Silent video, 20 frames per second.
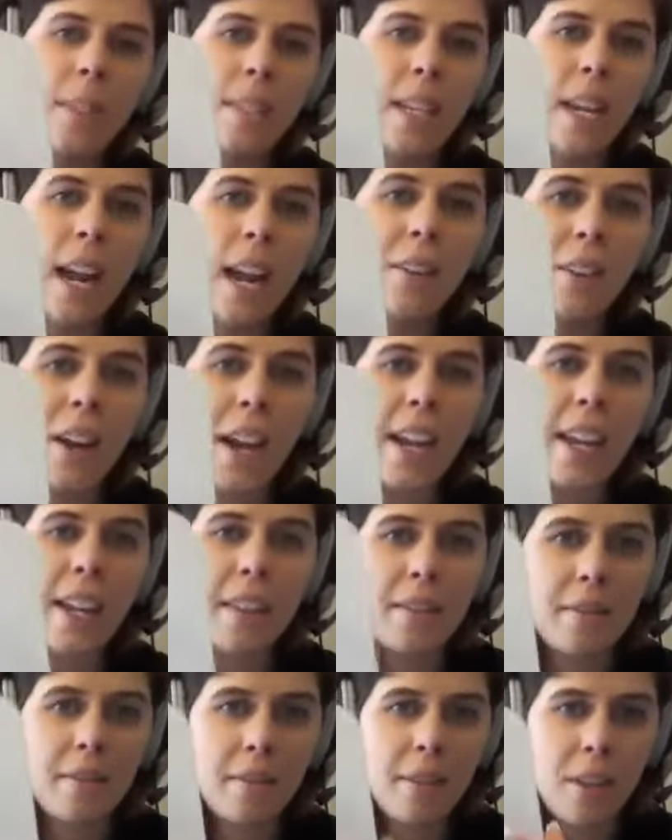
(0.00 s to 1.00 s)
Did I
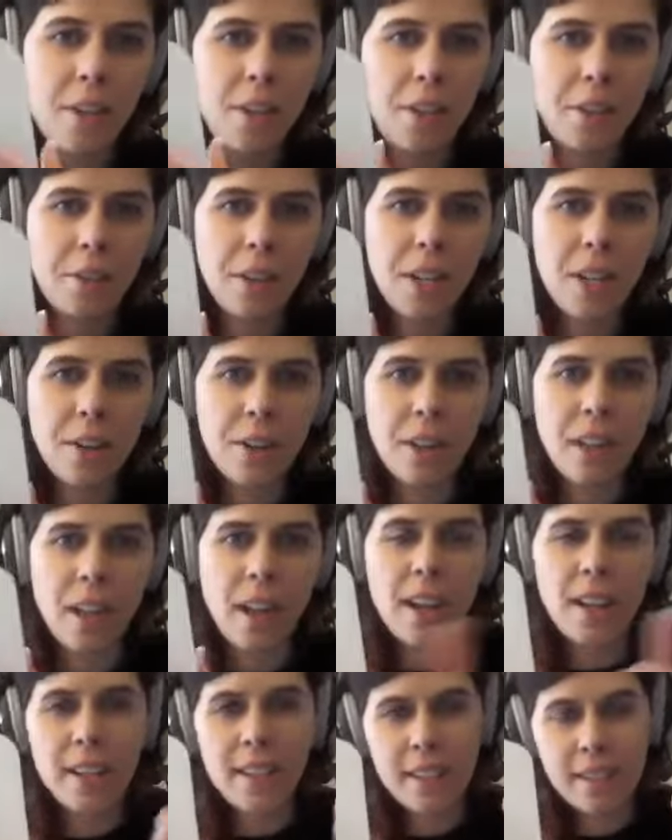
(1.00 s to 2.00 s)
write 3
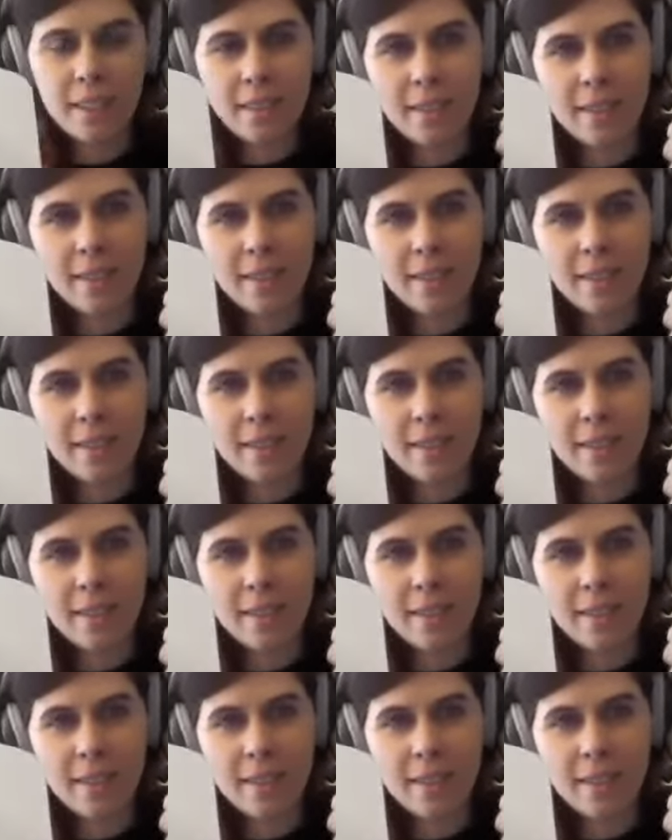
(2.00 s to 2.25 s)
o'clock?